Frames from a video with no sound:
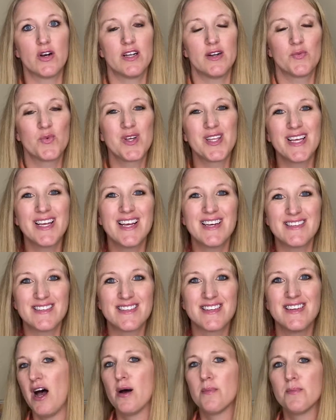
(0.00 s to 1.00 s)
It really
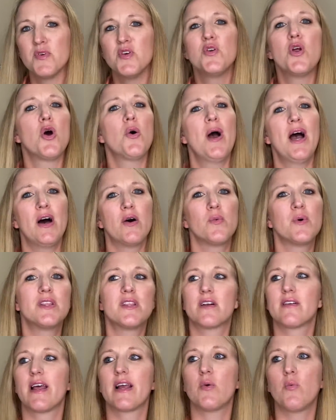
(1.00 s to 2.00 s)
is. You know how when
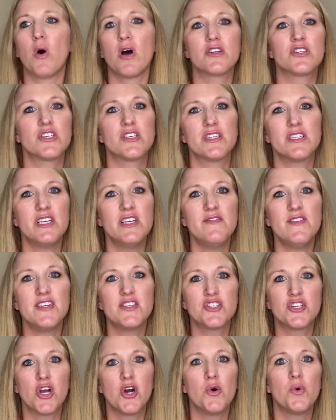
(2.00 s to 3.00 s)
they're like watching a TV
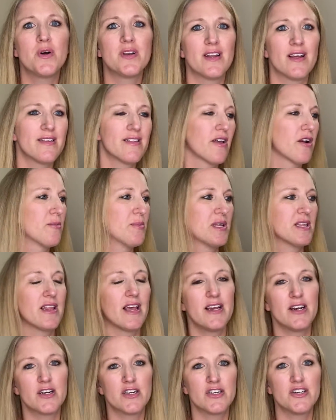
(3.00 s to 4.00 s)
show and a little bit
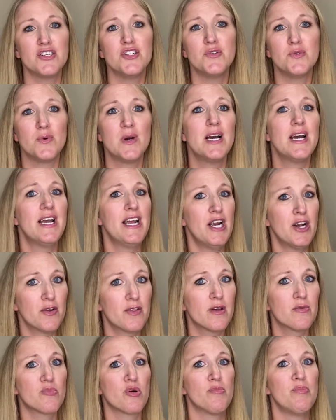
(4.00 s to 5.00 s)
later you hear
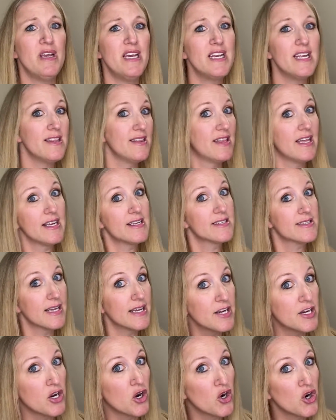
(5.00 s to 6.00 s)
them repeating things
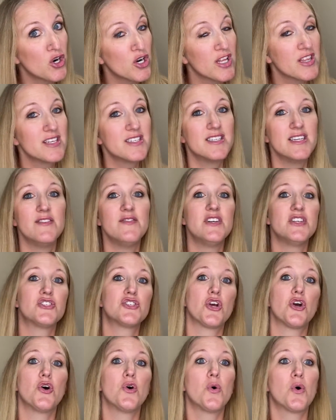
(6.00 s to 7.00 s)
they heard on the TV
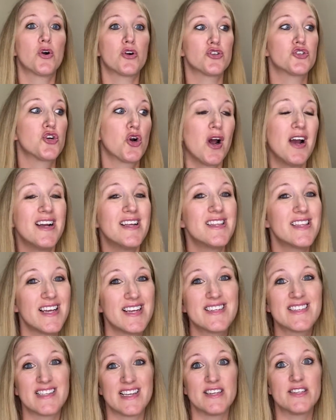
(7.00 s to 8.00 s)
show or trying
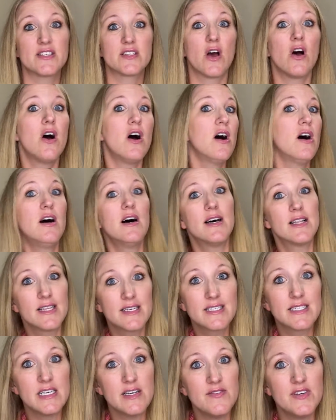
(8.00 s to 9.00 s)
things they saw on the
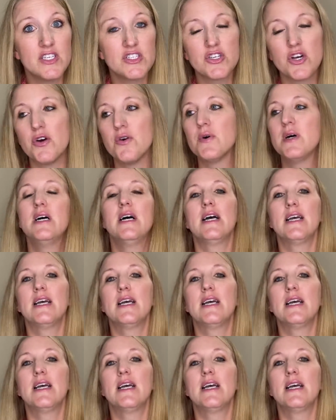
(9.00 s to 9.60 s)
TV show?